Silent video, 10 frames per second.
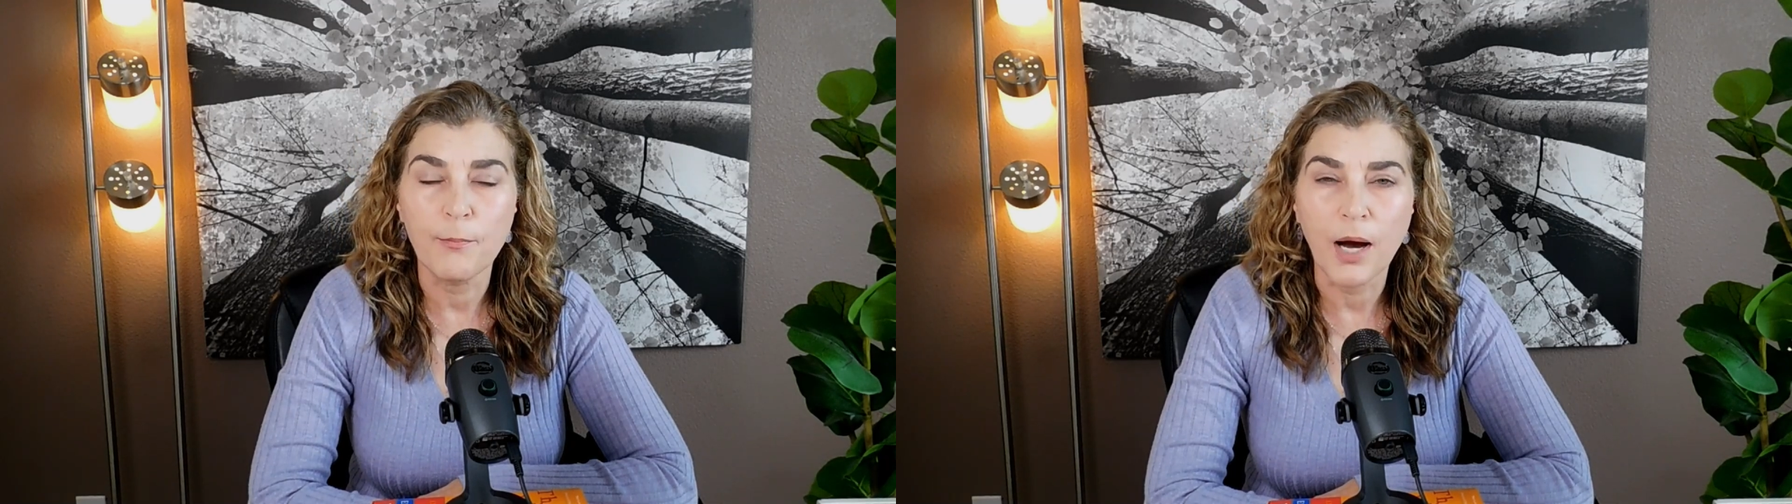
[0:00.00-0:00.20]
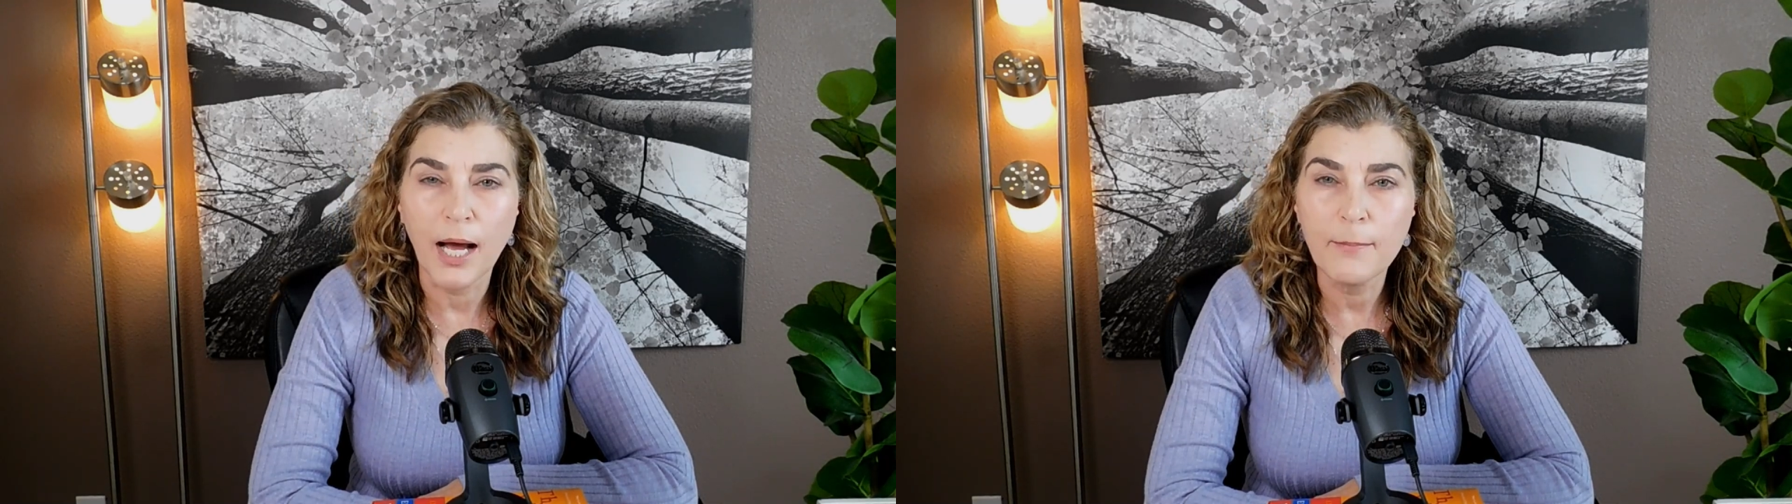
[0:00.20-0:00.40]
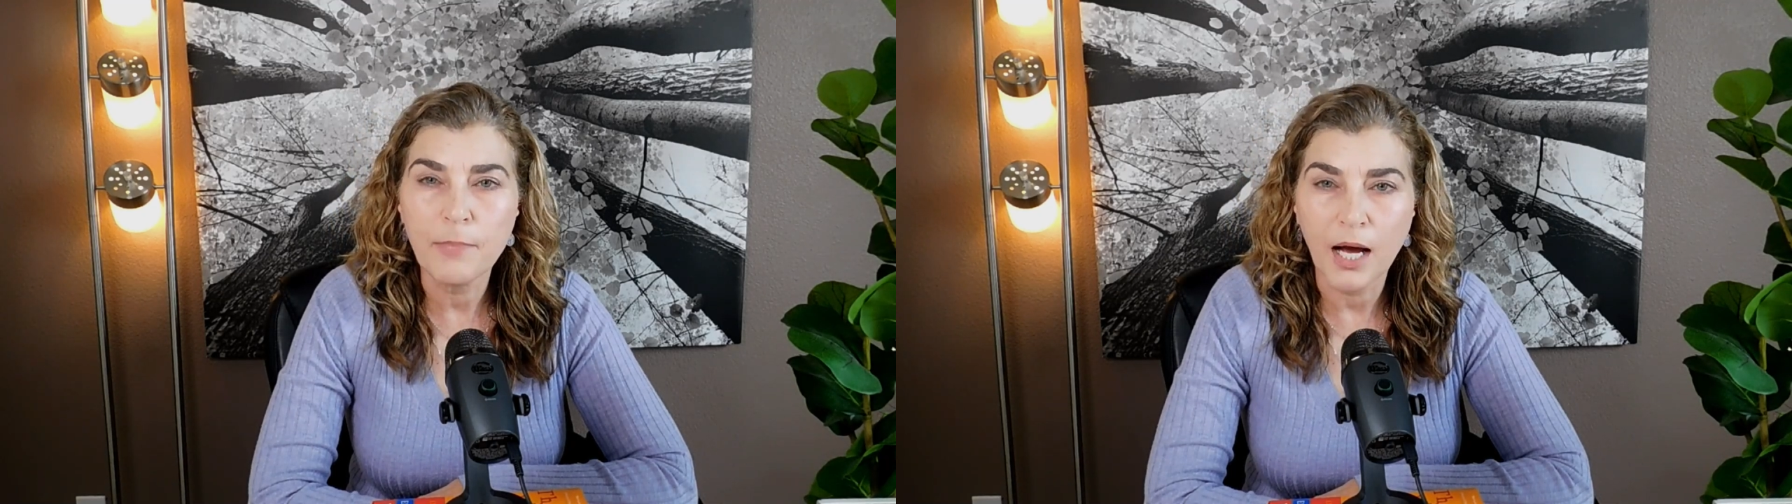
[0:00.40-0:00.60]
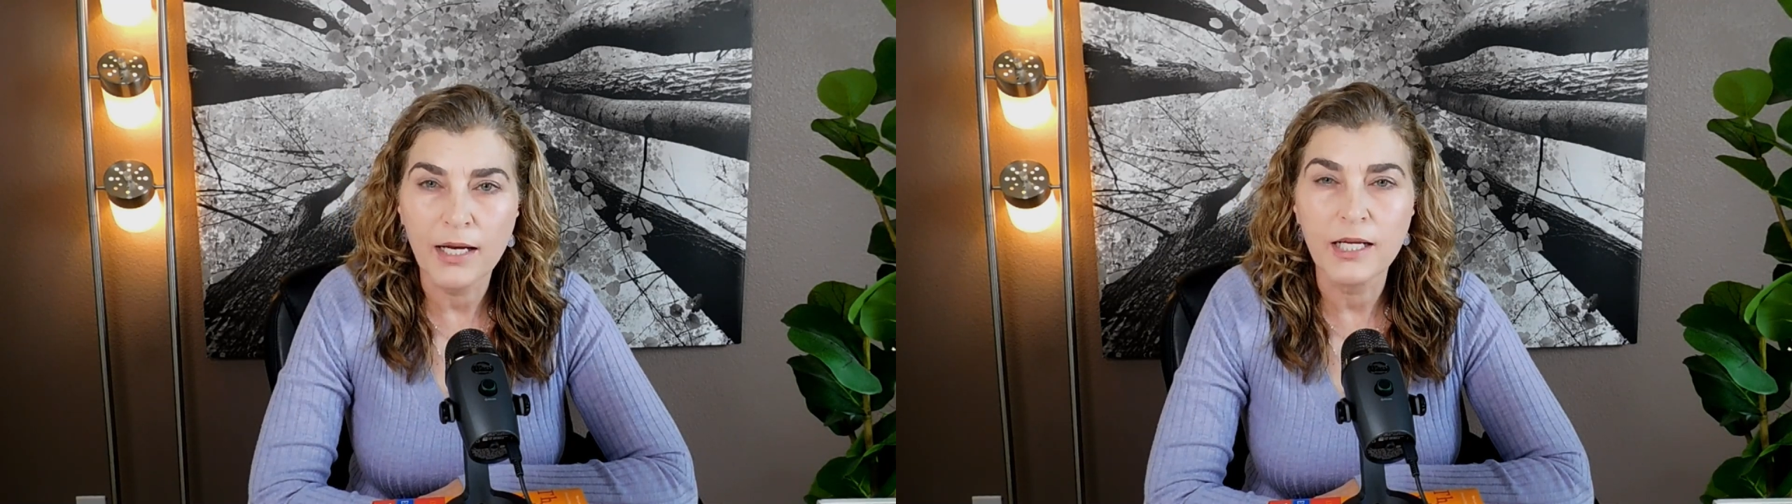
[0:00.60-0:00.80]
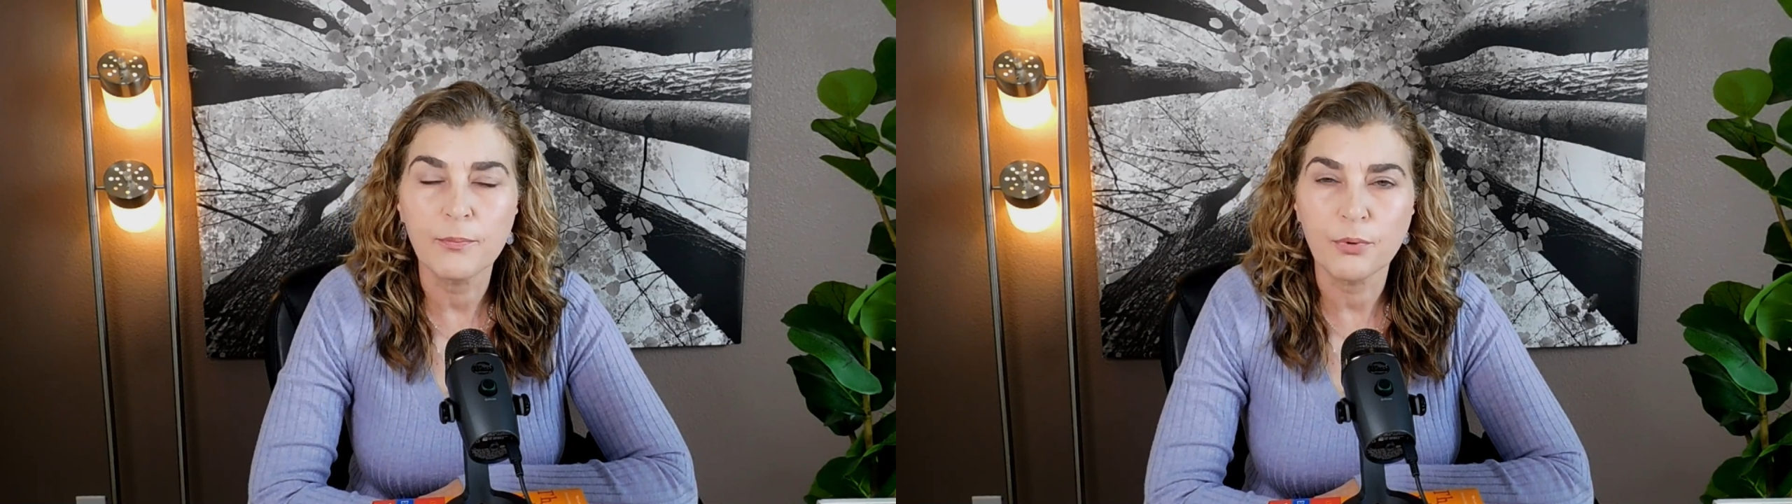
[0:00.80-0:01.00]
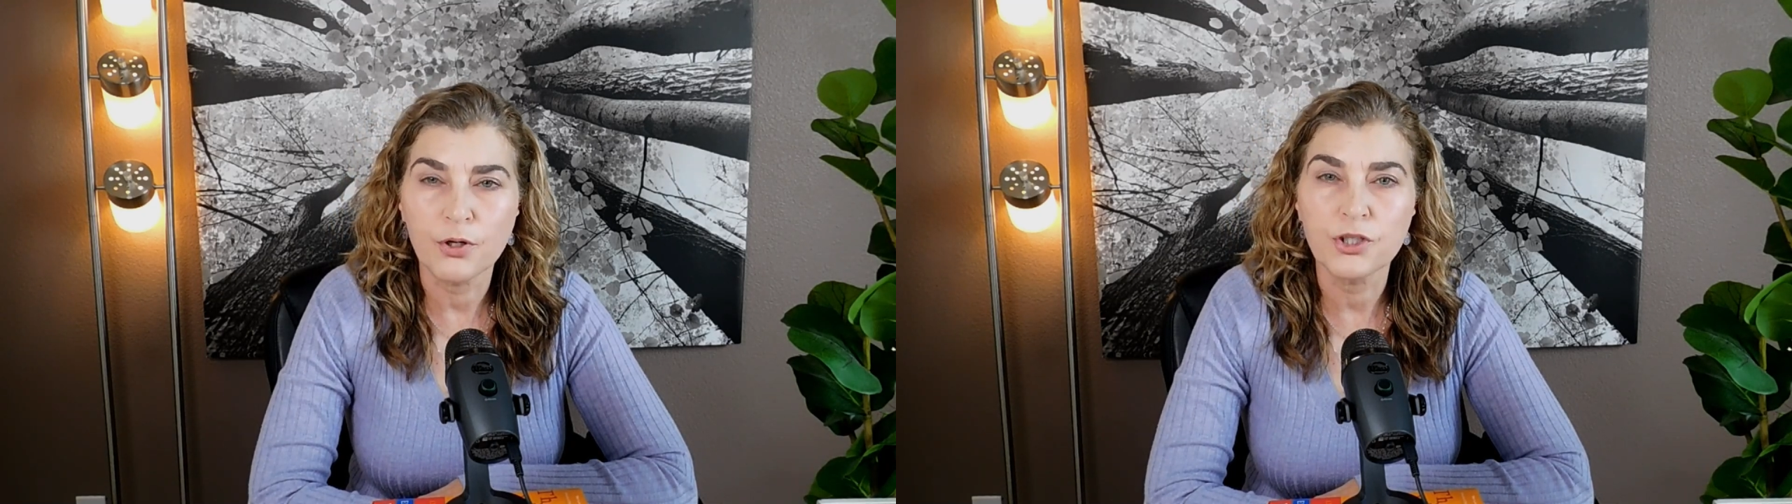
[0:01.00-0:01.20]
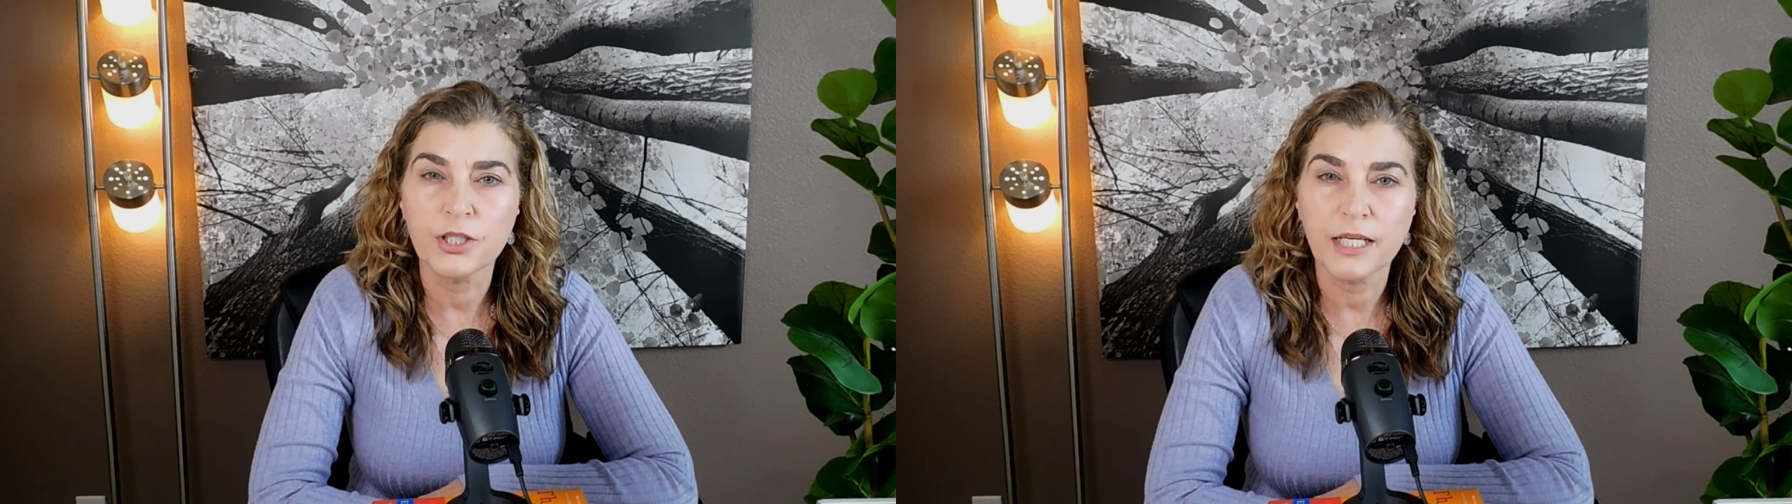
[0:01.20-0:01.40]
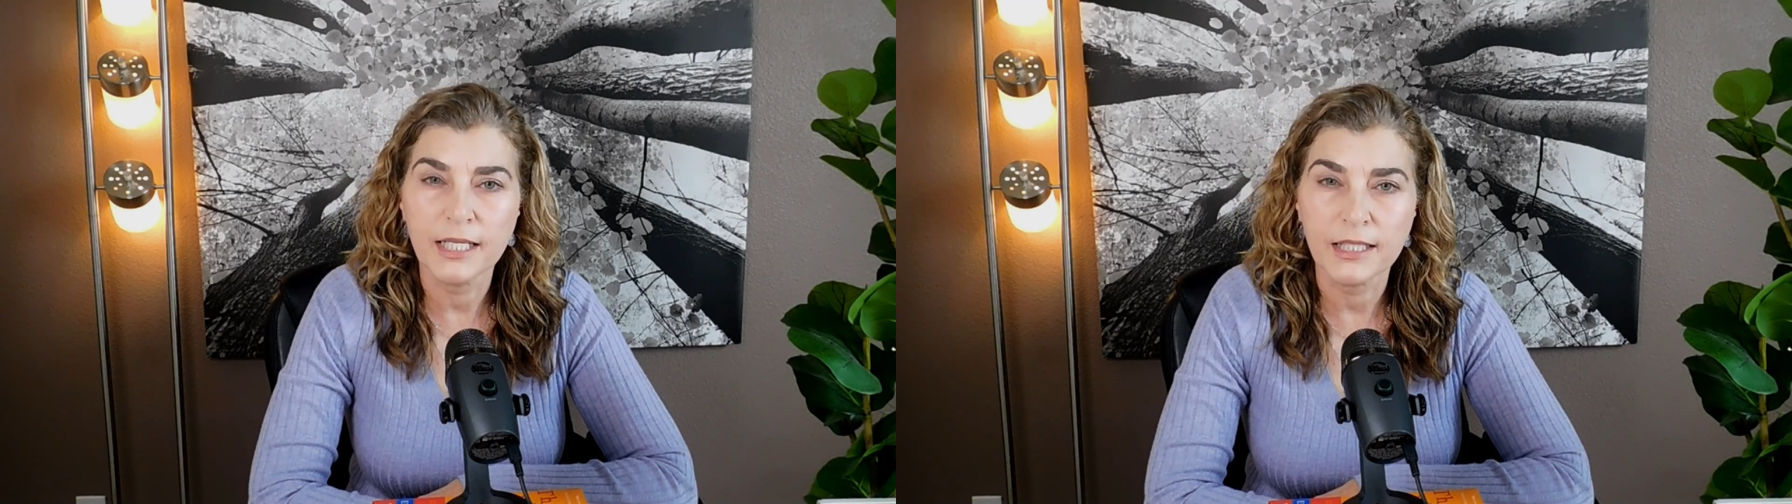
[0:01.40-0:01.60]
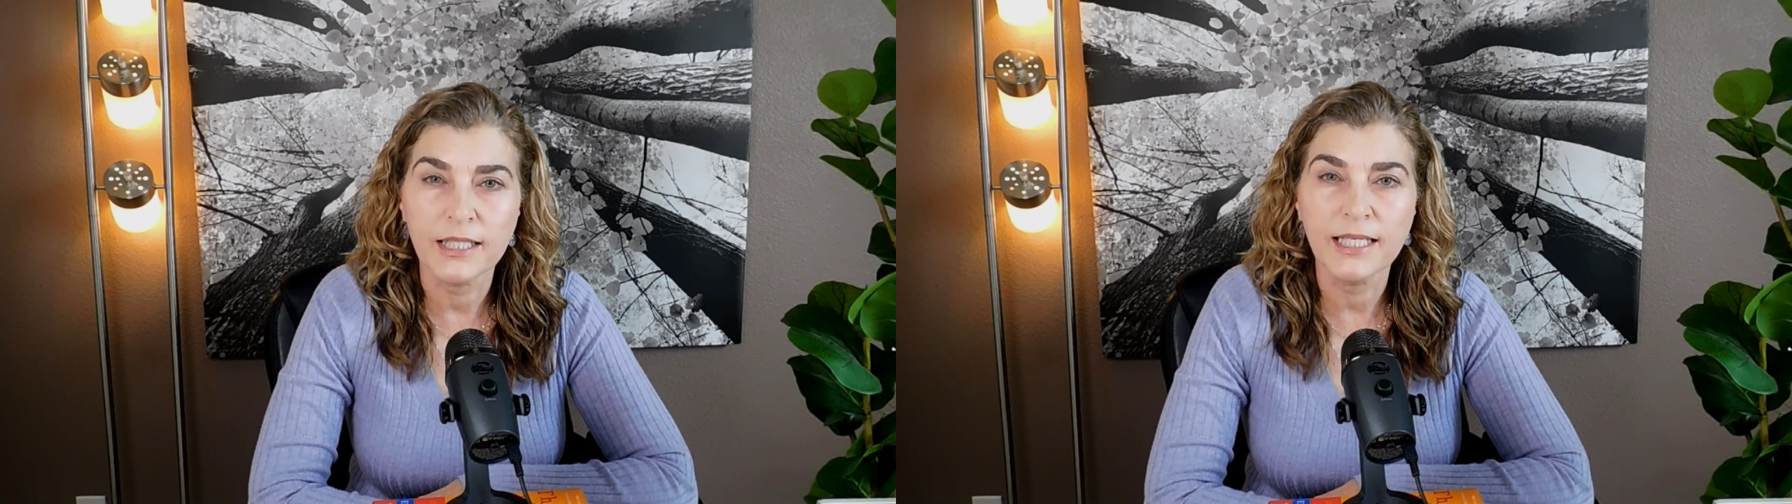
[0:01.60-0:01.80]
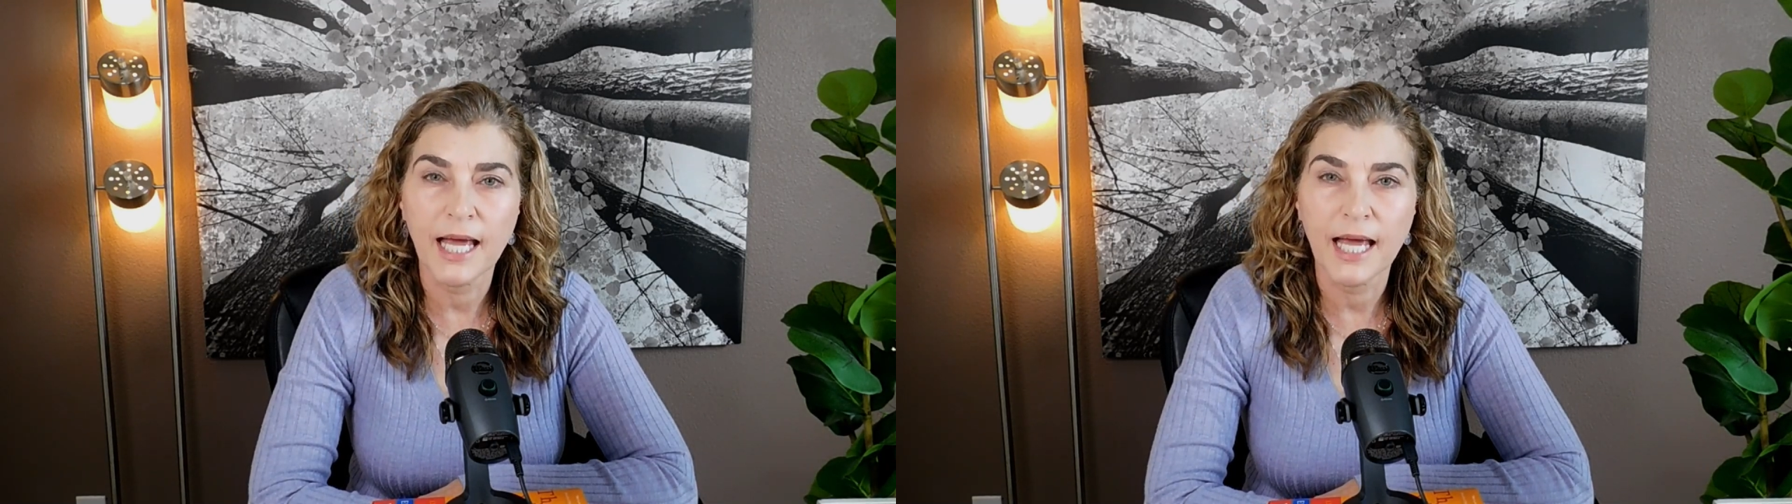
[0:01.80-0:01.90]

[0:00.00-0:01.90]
mind-body approach to healing